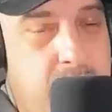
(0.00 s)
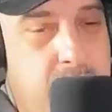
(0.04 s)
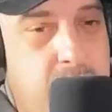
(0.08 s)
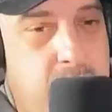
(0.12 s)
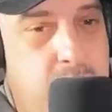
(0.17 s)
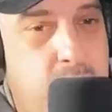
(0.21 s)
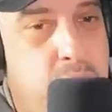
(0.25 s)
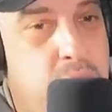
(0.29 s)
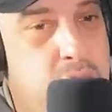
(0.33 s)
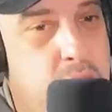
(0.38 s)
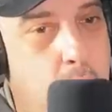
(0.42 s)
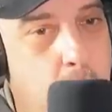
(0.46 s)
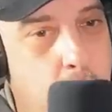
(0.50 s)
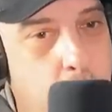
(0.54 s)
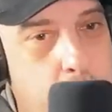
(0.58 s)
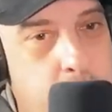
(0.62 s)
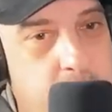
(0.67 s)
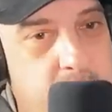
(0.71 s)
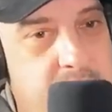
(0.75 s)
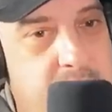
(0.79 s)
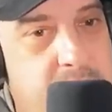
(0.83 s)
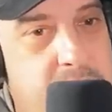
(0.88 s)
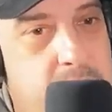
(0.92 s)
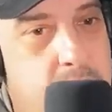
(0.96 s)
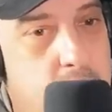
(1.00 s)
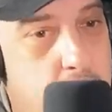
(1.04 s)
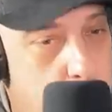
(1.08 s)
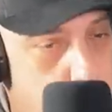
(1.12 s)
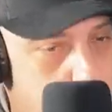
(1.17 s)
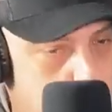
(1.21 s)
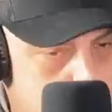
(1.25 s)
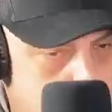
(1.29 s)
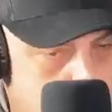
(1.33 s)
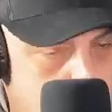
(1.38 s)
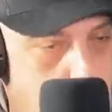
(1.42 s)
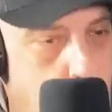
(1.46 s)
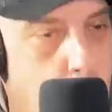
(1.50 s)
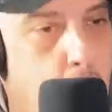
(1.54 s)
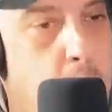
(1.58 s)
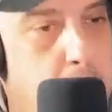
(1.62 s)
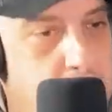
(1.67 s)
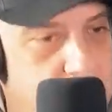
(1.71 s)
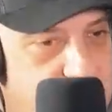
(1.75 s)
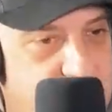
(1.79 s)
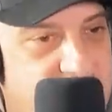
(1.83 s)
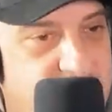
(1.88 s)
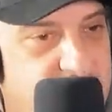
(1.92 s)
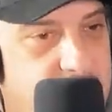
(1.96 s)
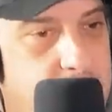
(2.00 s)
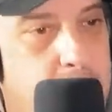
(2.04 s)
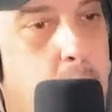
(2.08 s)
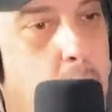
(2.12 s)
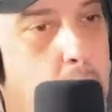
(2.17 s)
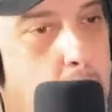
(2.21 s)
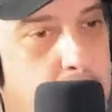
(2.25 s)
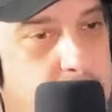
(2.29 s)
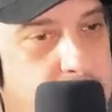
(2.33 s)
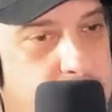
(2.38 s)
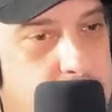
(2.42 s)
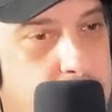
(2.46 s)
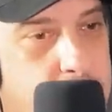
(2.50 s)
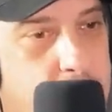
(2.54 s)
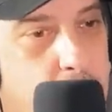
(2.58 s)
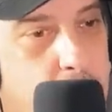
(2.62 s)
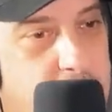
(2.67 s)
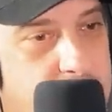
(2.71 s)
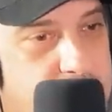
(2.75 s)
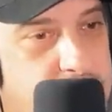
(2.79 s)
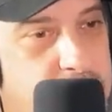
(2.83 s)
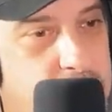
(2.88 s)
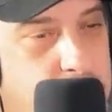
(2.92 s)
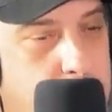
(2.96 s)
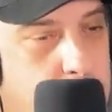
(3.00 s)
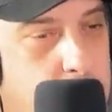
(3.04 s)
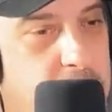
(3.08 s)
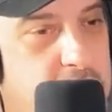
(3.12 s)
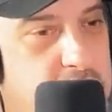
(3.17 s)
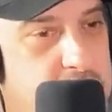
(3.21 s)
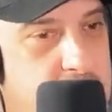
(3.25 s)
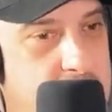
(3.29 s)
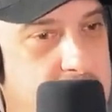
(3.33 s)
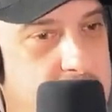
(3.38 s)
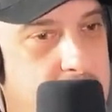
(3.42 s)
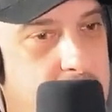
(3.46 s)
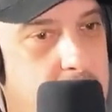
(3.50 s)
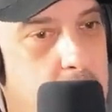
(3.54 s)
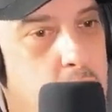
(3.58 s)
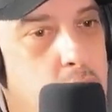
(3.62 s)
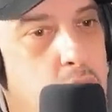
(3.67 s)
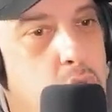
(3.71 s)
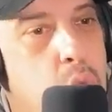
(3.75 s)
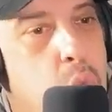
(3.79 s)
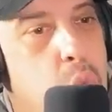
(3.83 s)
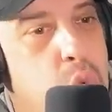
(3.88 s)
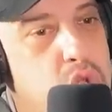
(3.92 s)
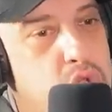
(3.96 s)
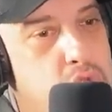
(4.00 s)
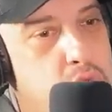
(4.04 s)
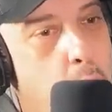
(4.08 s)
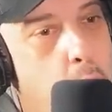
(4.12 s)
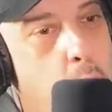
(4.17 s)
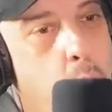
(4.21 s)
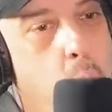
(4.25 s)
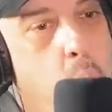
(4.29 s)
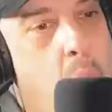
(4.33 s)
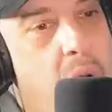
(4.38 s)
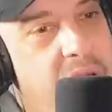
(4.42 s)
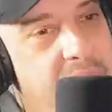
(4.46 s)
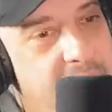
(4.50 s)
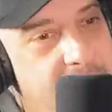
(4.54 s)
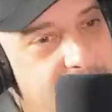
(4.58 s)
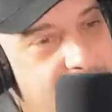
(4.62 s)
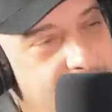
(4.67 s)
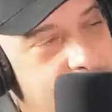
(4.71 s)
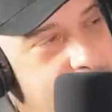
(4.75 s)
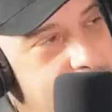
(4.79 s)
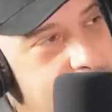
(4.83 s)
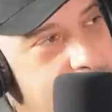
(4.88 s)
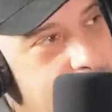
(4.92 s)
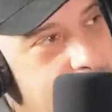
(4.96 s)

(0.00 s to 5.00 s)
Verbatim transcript: who was opening, who would open every morning with Joey Chang, was the wife